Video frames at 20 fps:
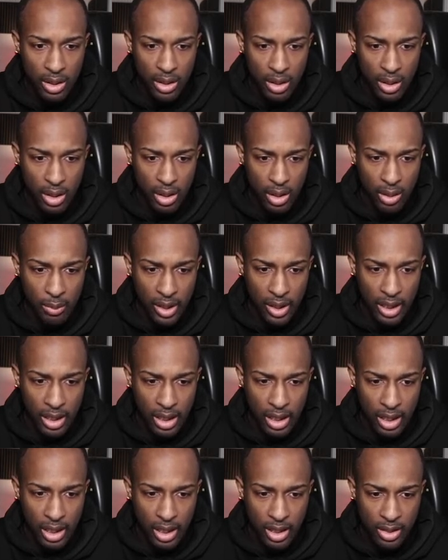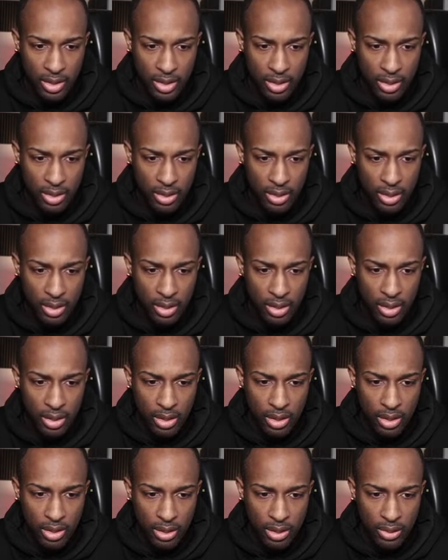Oh my gosh.
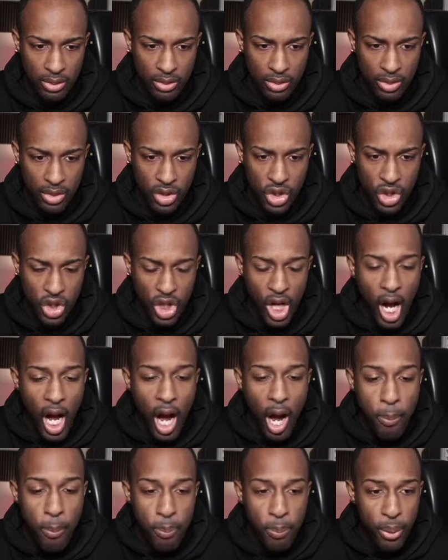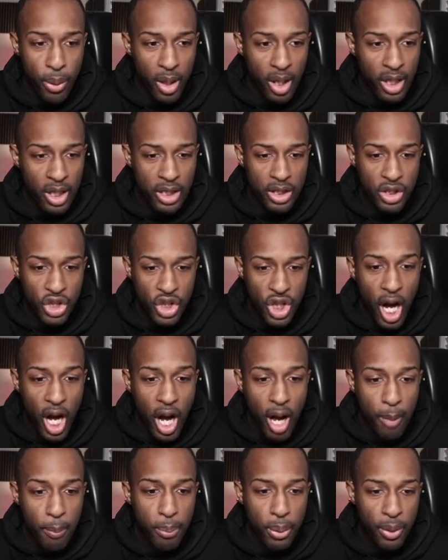Jump!
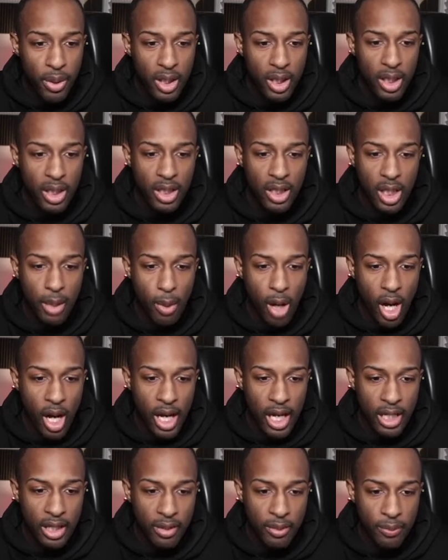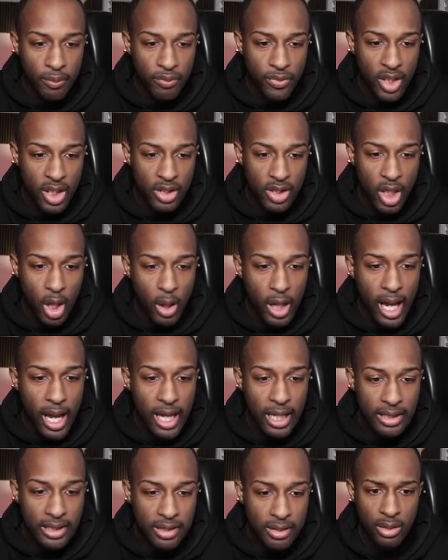Jump! Come on!
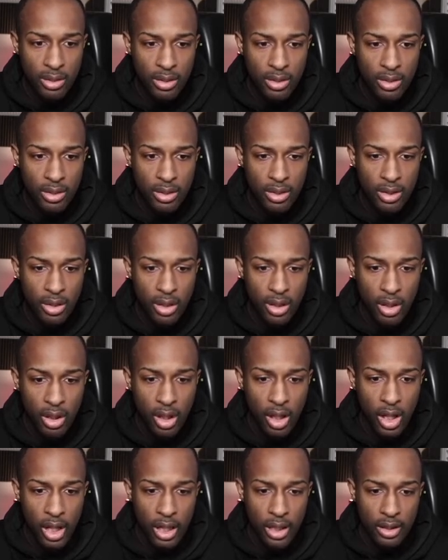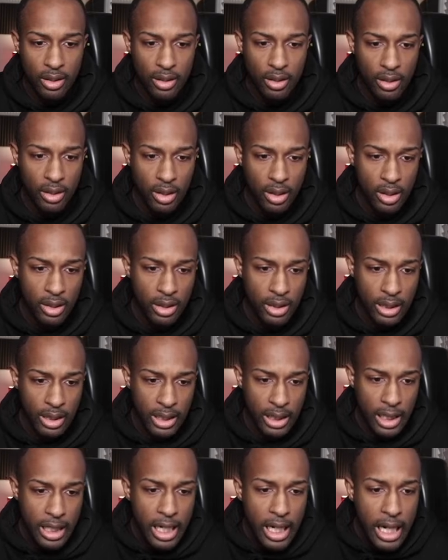Toadette! Alright.
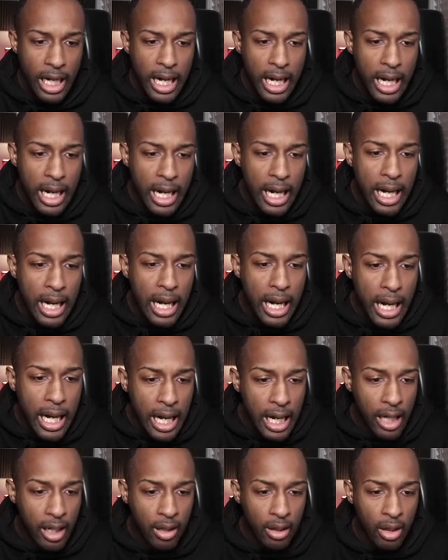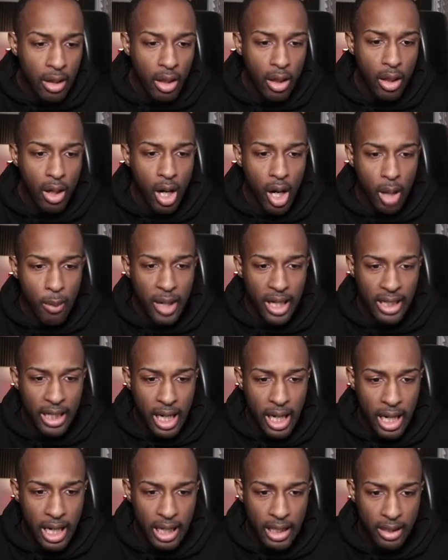Eh! Ah! Oh my
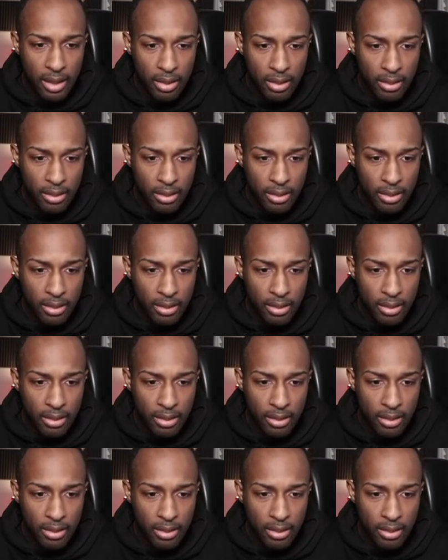god!